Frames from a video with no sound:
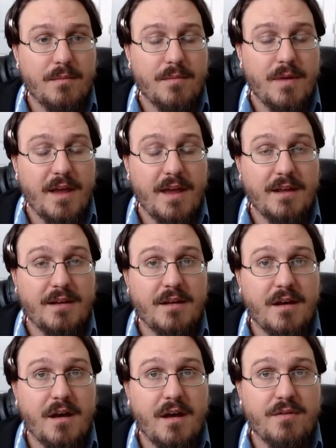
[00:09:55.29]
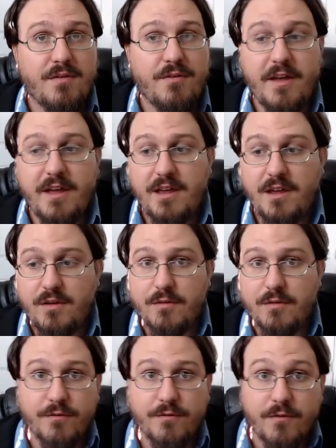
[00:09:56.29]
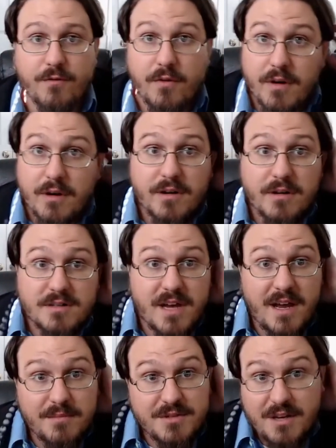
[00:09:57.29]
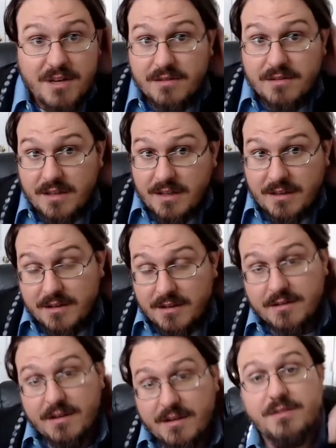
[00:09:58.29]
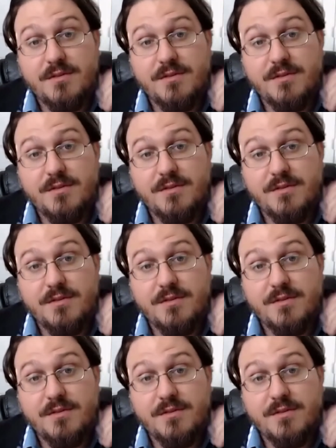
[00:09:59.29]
And thank you for your time, Chelsea. Thanks for